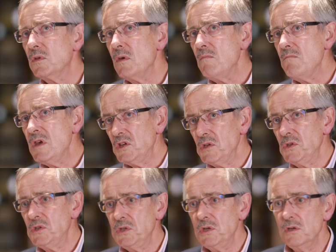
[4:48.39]
The
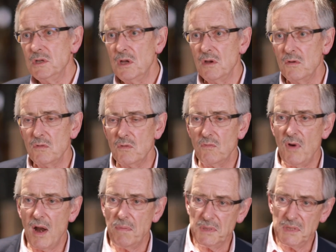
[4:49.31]
Mission Studio
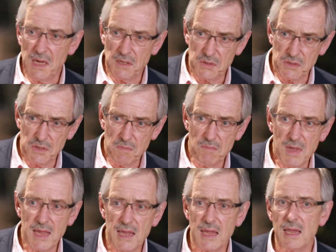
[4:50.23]
represents to
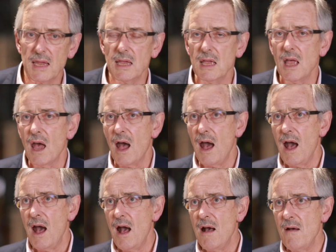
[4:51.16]
me
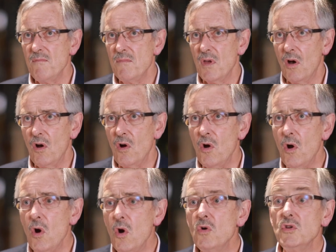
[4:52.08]
a
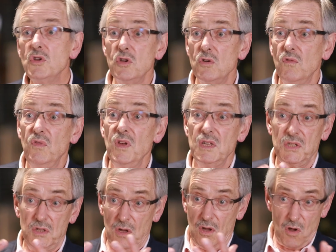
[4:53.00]
whole new
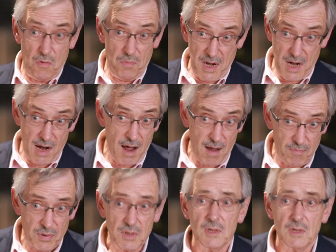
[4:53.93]
vista opening up